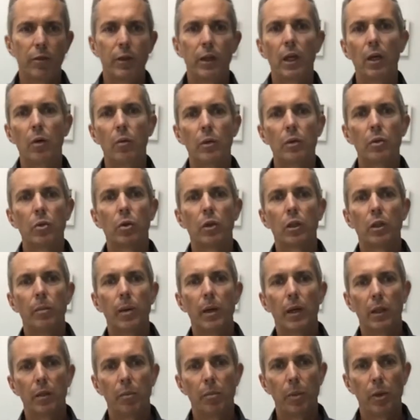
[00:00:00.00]
video we talked
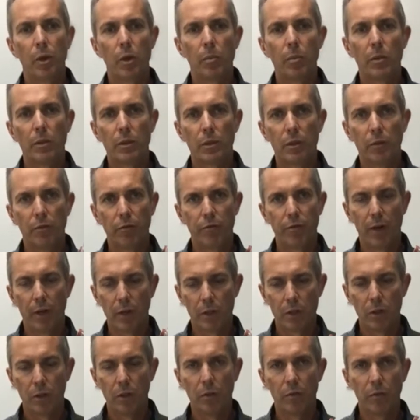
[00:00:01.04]
about the purpose and
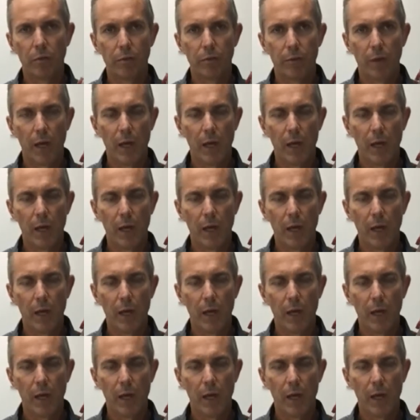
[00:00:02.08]
function of